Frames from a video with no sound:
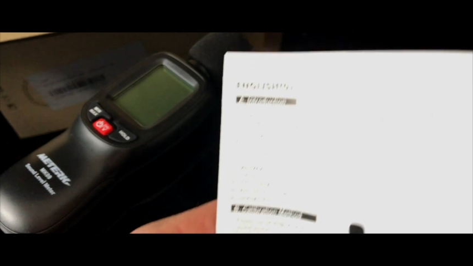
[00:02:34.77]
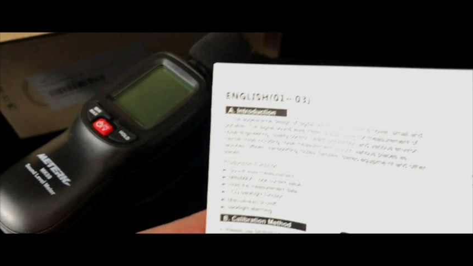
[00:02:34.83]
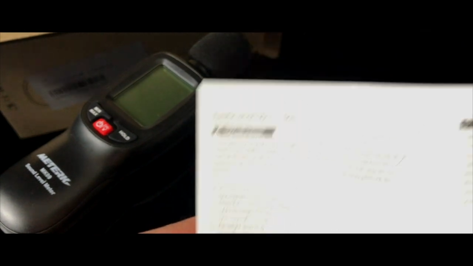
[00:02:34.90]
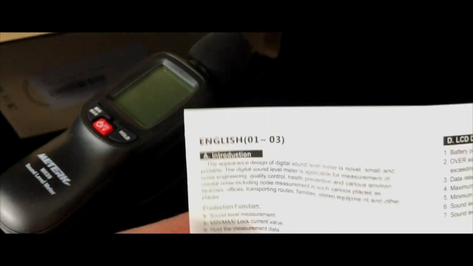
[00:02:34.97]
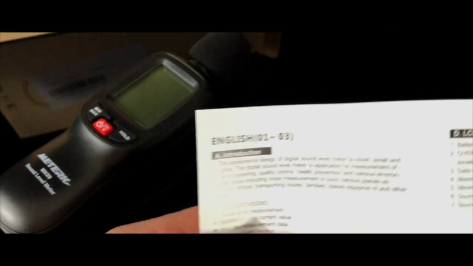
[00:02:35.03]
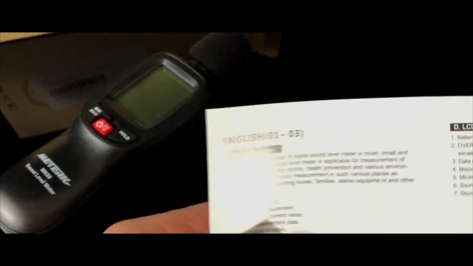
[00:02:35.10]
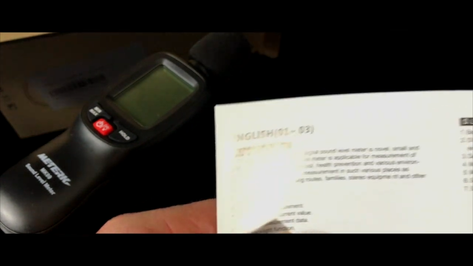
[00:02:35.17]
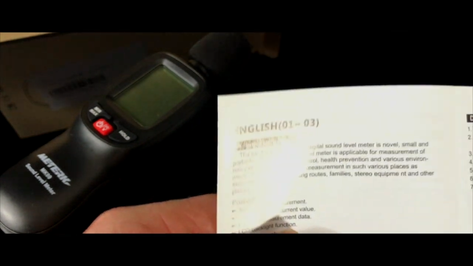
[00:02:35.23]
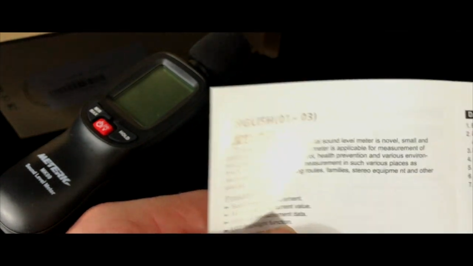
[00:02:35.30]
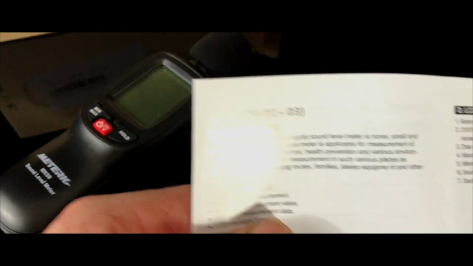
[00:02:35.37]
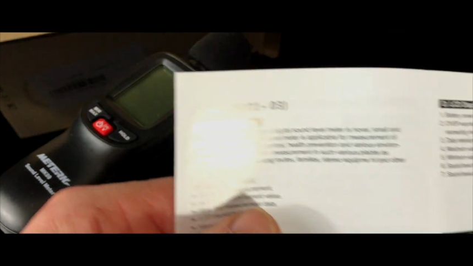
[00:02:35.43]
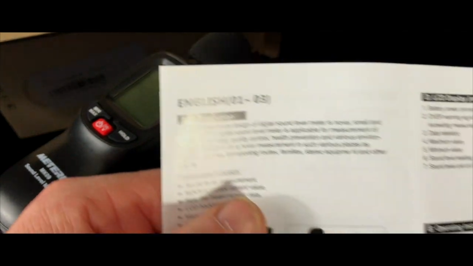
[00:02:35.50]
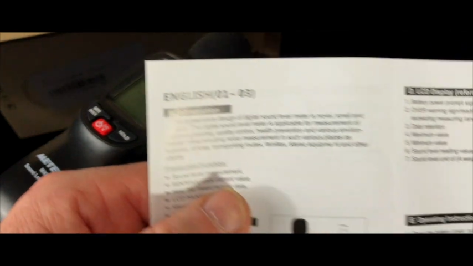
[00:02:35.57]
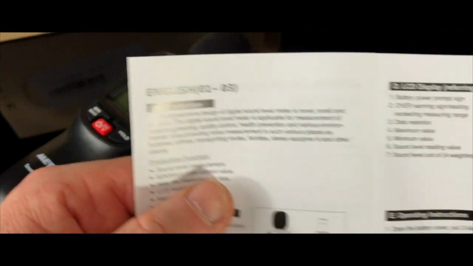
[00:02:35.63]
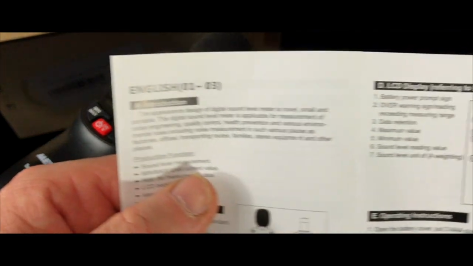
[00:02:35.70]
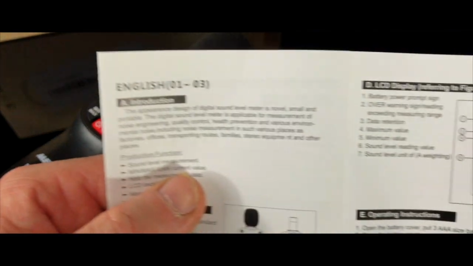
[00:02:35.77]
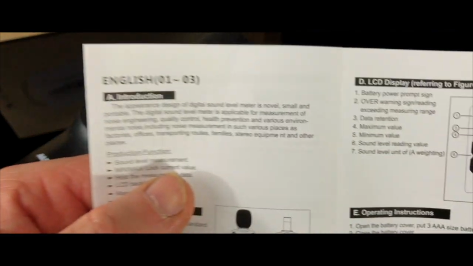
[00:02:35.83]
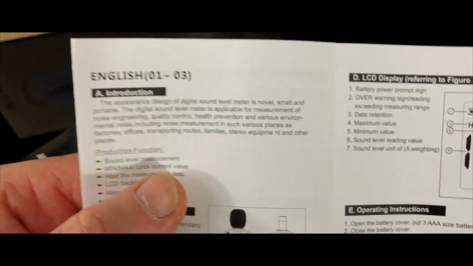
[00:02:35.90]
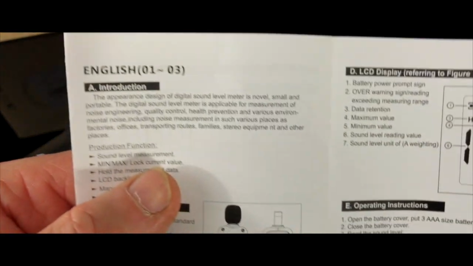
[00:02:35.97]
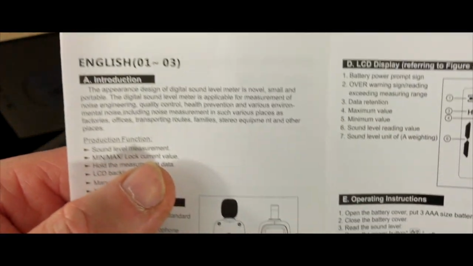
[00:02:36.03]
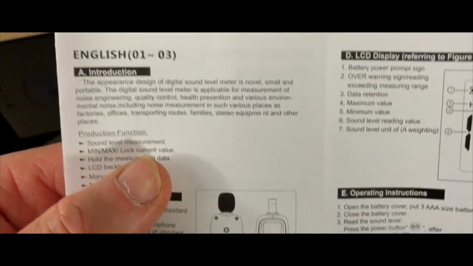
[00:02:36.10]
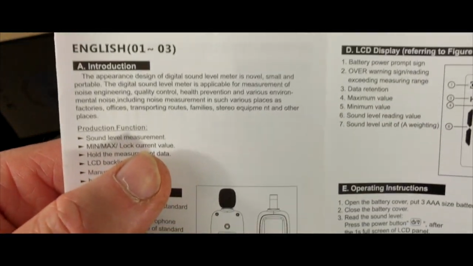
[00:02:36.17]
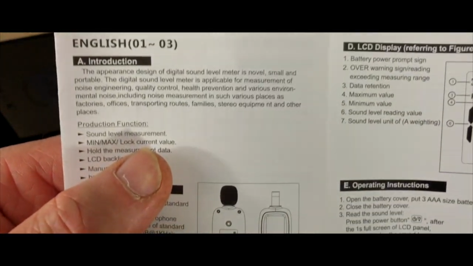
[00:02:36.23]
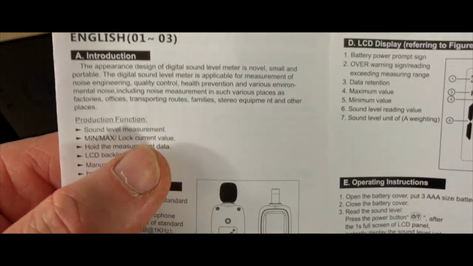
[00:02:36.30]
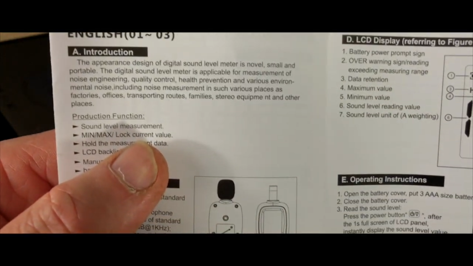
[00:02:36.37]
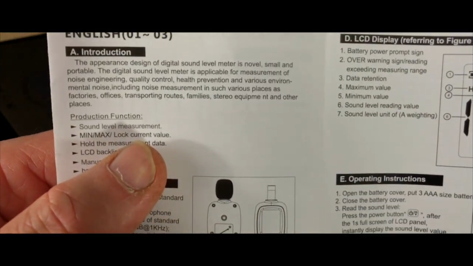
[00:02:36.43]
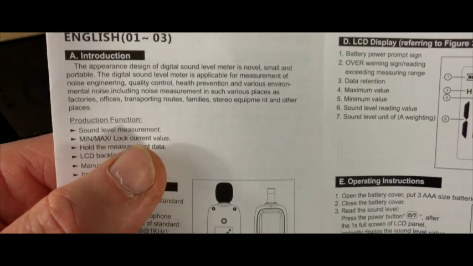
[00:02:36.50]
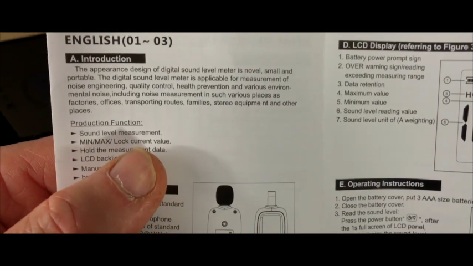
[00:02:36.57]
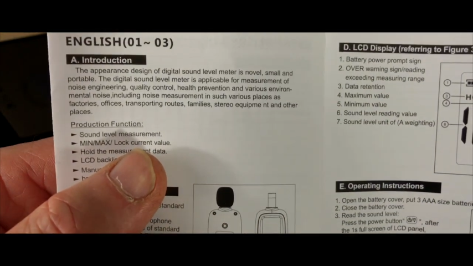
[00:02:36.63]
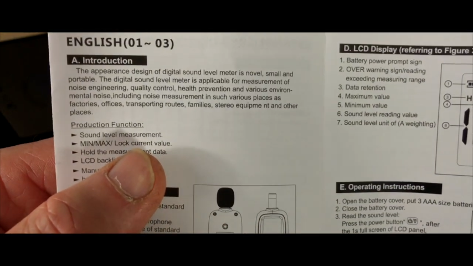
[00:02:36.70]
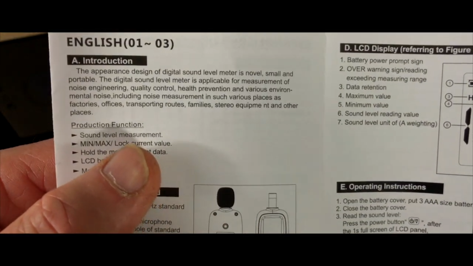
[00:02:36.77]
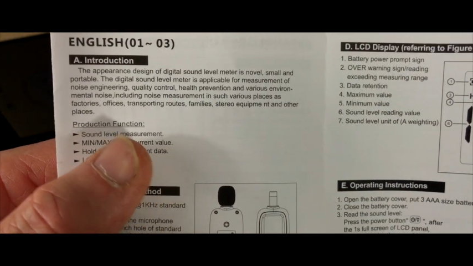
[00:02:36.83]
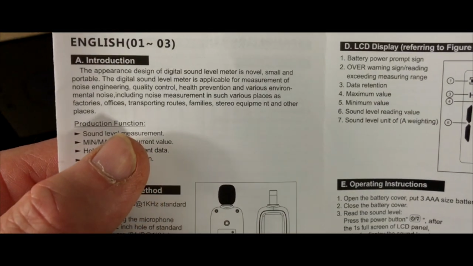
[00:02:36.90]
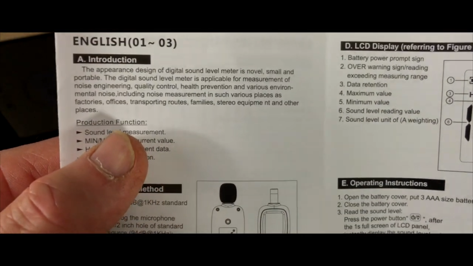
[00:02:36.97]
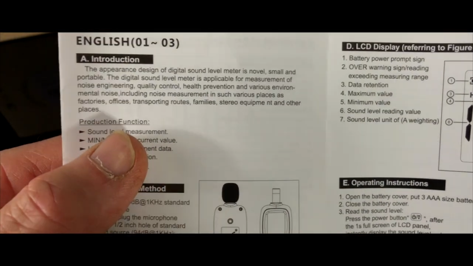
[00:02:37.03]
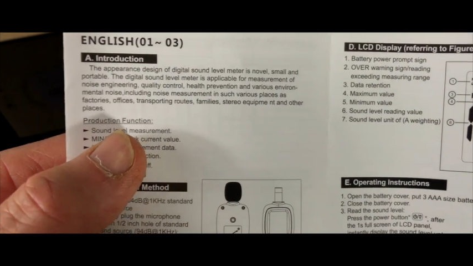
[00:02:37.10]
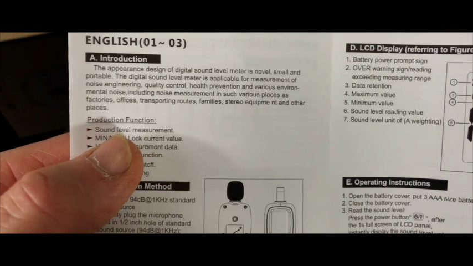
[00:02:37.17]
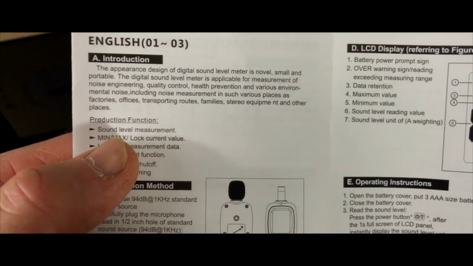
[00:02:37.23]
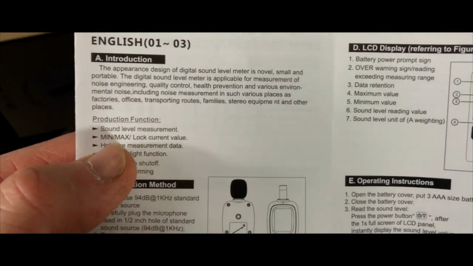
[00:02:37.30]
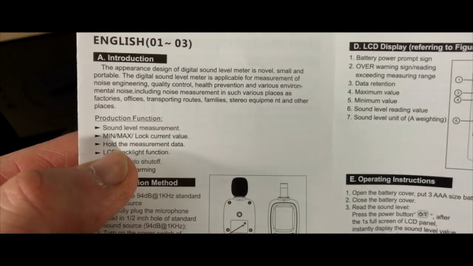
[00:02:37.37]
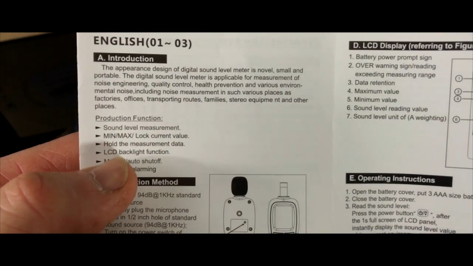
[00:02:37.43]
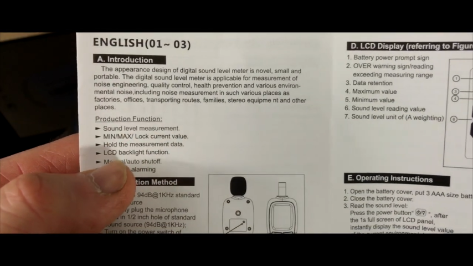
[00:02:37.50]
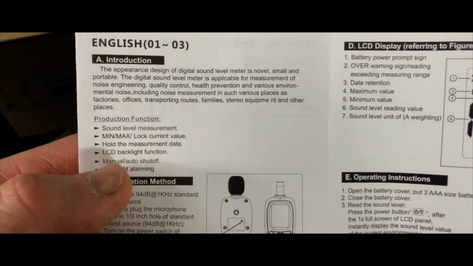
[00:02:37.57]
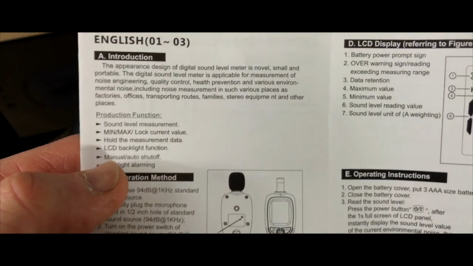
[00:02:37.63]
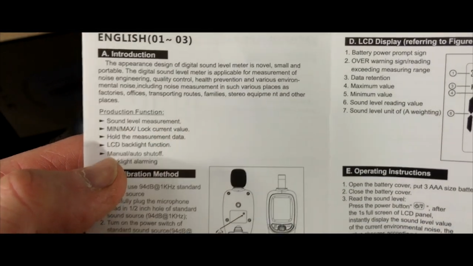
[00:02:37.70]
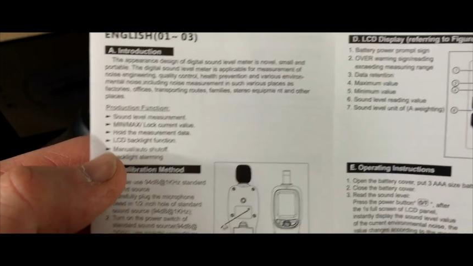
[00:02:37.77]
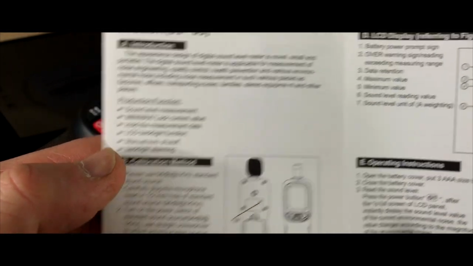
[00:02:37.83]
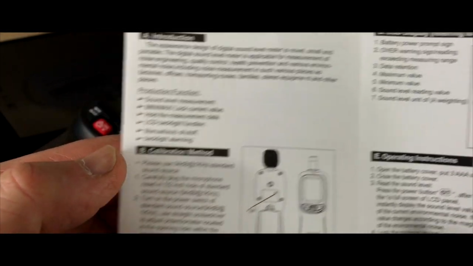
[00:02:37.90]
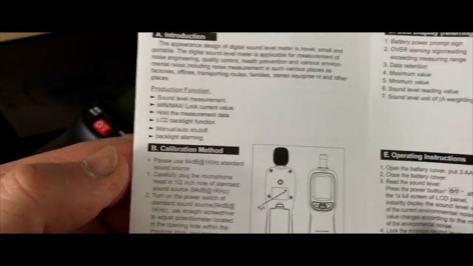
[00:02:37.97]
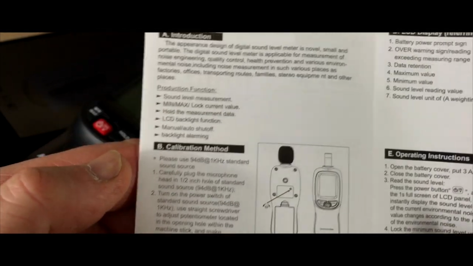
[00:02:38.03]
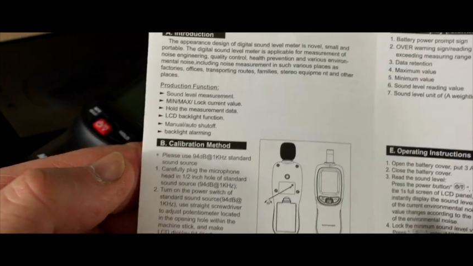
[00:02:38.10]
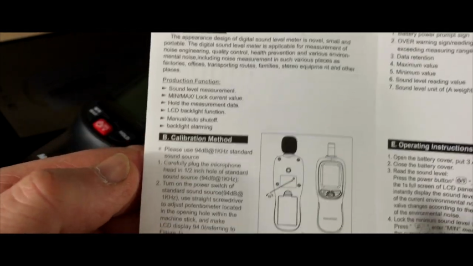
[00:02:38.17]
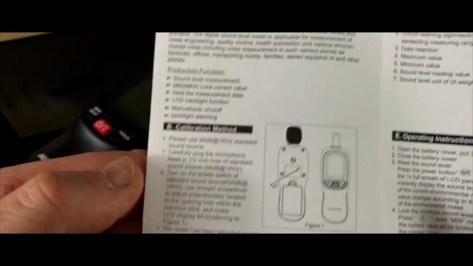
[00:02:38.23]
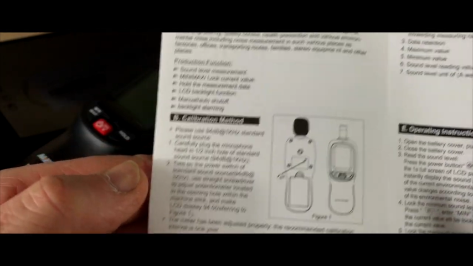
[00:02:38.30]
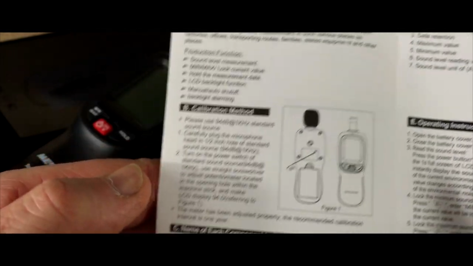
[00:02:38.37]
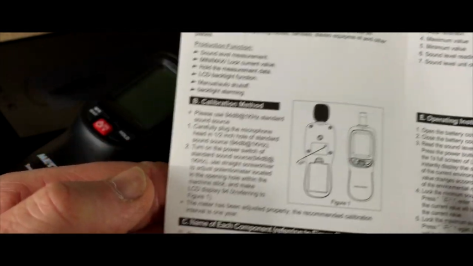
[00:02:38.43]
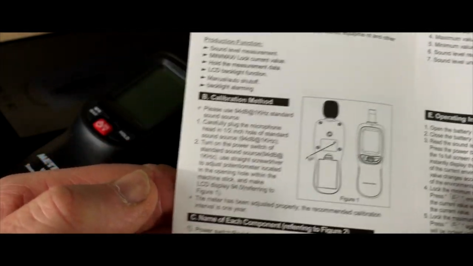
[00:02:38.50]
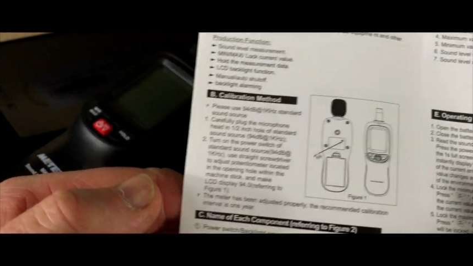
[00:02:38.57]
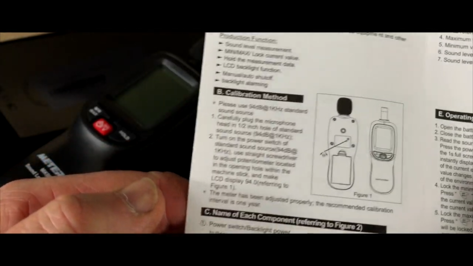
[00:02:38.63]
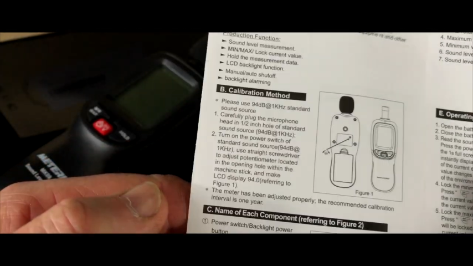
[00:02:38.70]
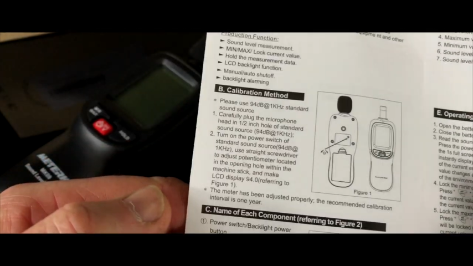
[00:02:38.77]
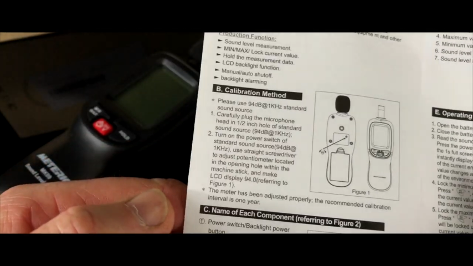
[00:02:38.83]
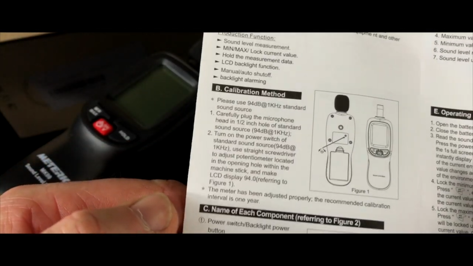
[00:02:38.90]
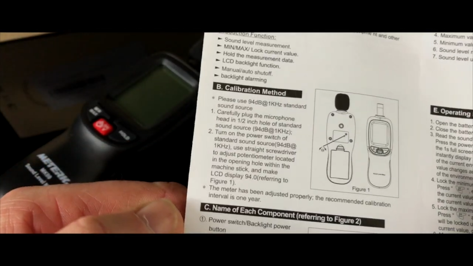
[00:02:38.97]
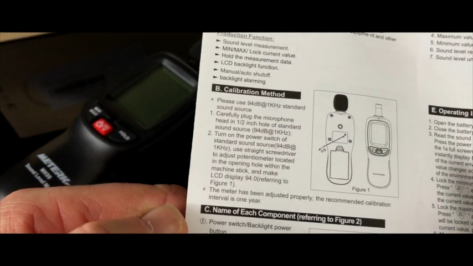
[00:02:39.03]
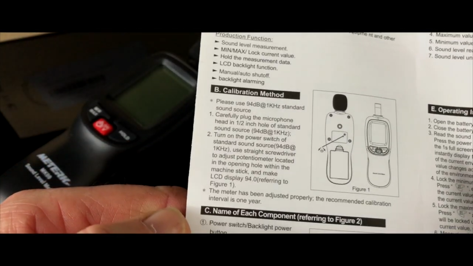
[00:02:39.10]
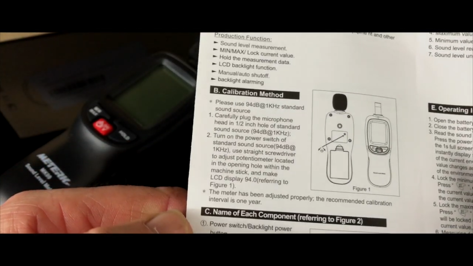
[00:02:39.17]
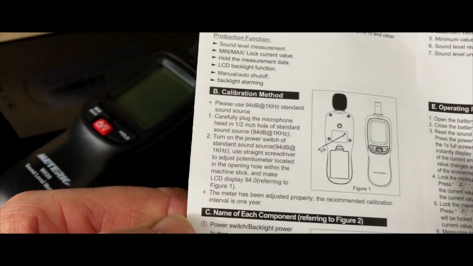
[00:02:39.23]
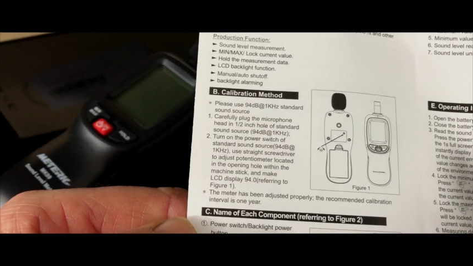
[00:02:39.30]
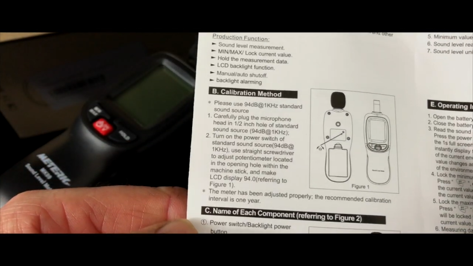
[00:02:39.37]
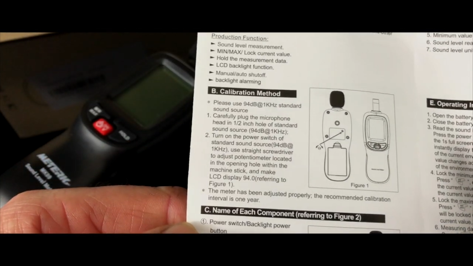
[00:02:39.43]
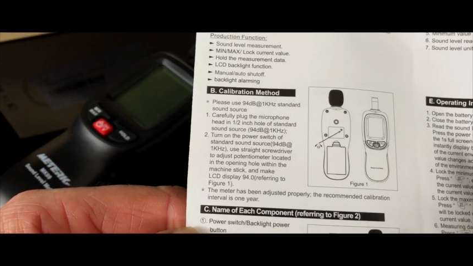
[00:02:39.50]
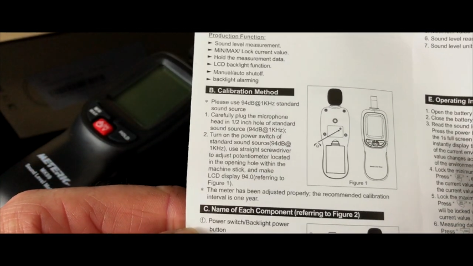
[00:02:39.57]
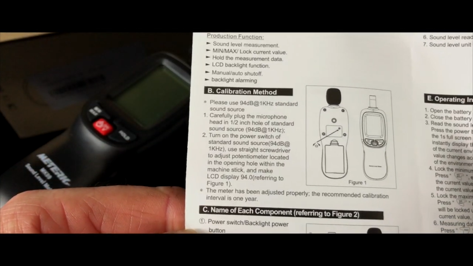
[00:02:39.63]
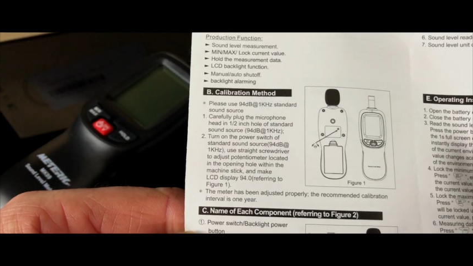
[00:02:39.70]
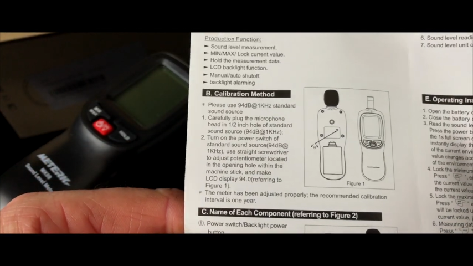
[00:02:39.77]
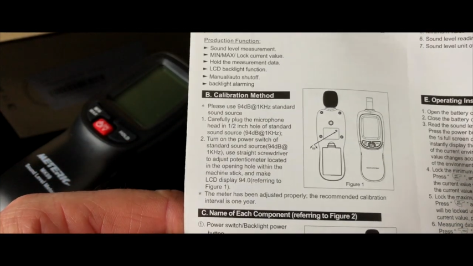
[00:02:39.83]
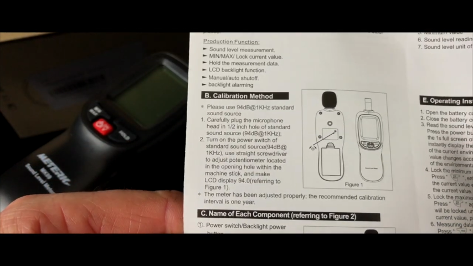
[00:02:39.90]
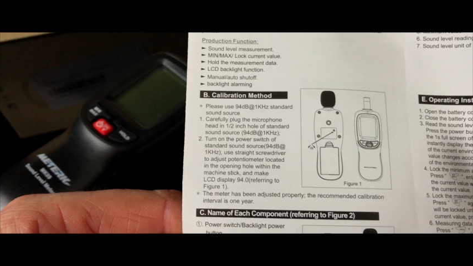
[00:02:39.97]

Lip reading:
No face is visible, so there are no lips to read.